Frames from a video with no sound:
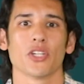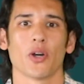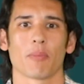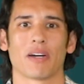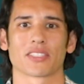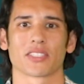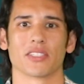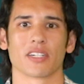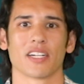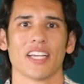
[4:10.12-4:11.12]
to note about
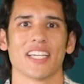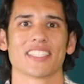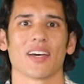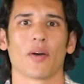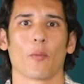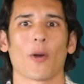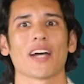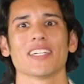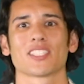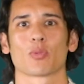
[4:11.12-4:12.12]
solar is that
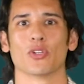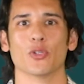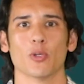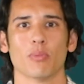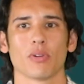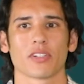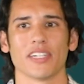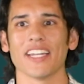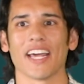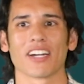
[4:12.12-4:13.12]
while it's a renewable,
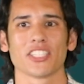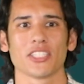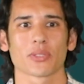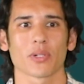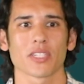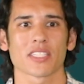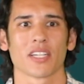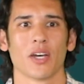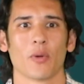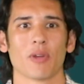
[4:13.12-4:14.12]
clean energy source,
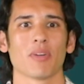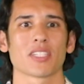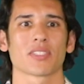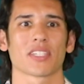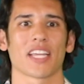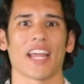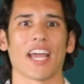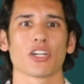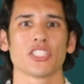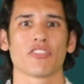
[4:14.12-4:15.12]
we must get
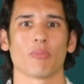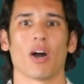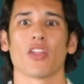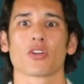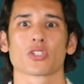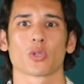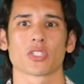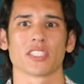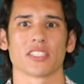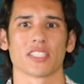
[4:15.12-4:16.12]
energy from other
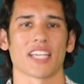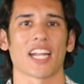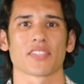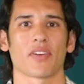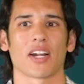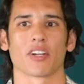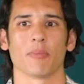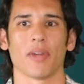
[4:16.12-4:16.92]
sources to satisfy our